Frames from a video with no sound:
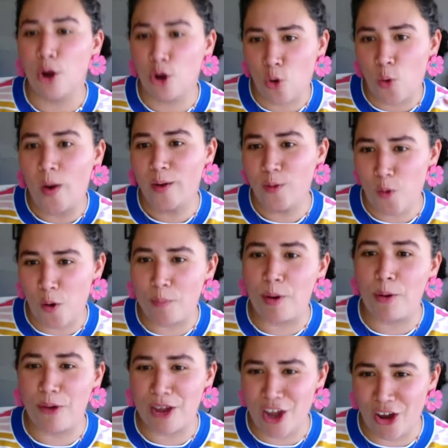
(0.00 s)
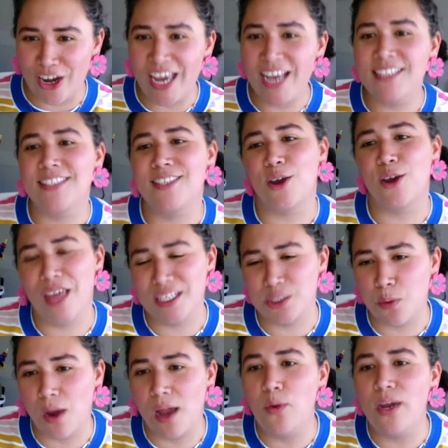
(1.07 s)
quote-unquote probiotics. So that's
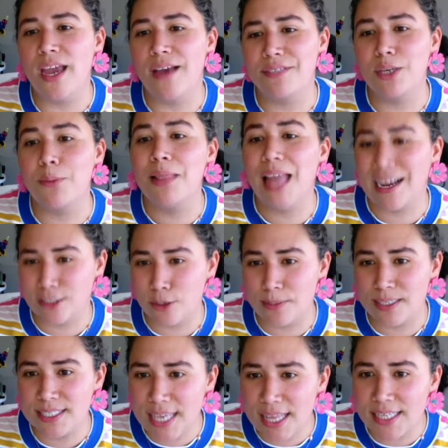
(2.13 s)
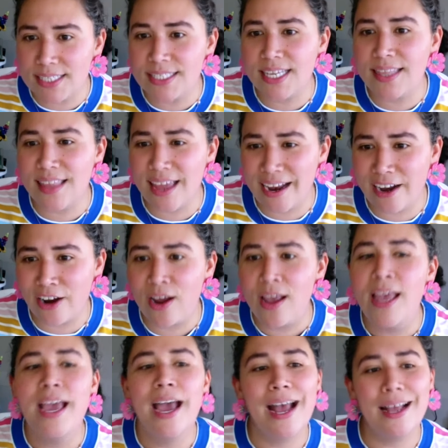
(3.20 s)
why we have some lactobacillus in there
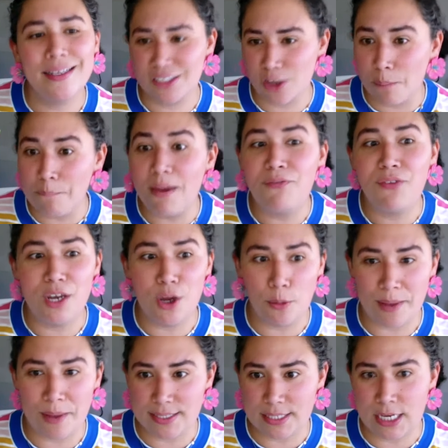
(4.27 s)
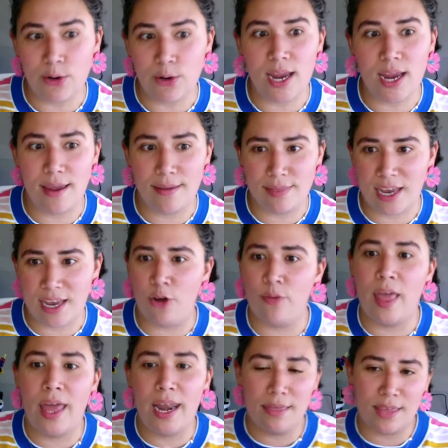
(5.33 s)
and some bifidobacteria in there
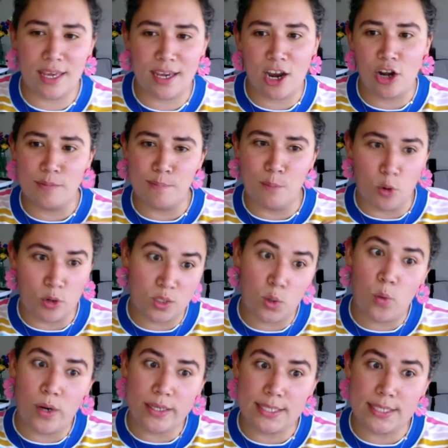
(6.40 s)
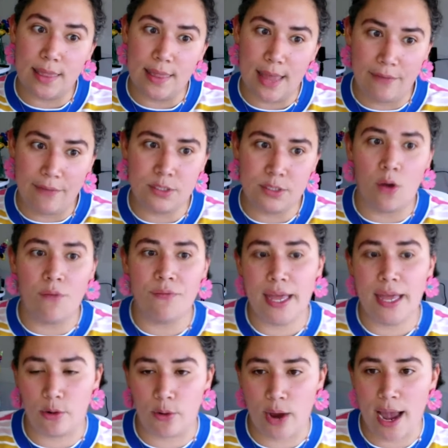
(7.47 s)
that I think are more towards the left of
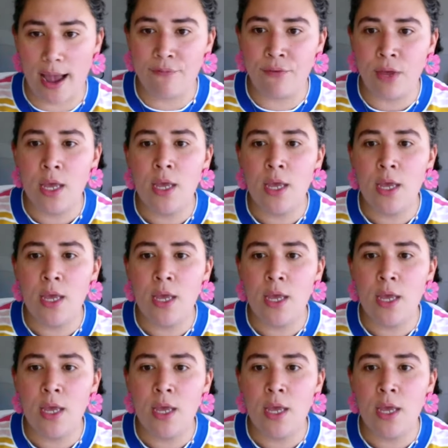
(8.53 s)
that graph.